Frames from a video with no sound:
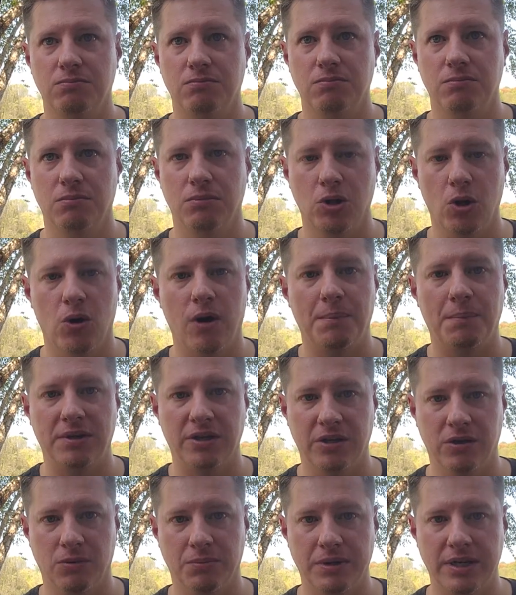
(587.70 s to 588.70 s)
blow up a
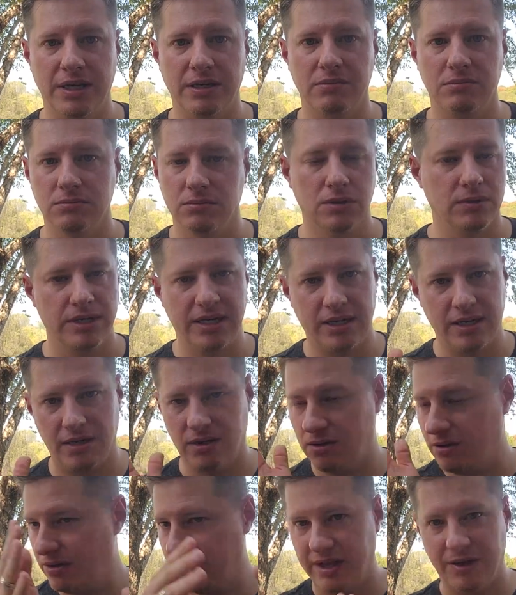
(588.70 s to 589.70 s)
little bit.
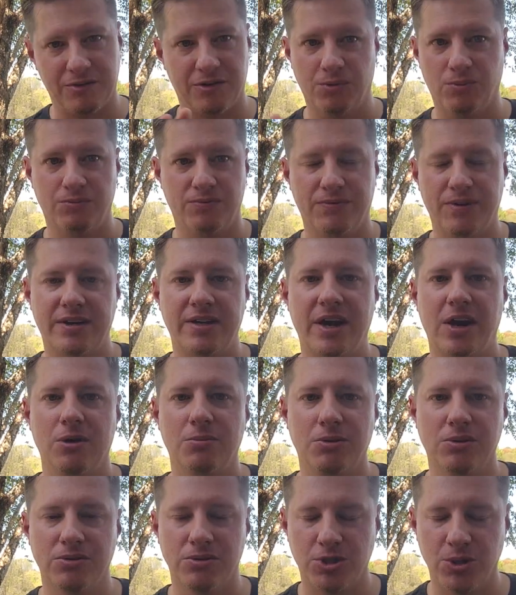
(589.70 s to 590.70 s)
Well, oh, that was a
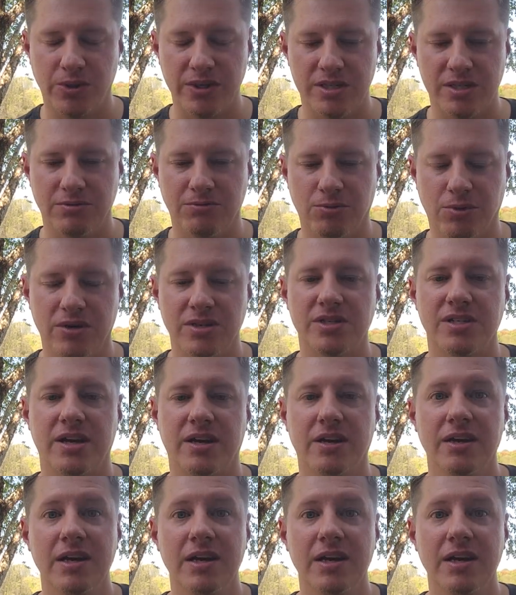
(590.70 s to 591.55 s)
terrible choice of words there.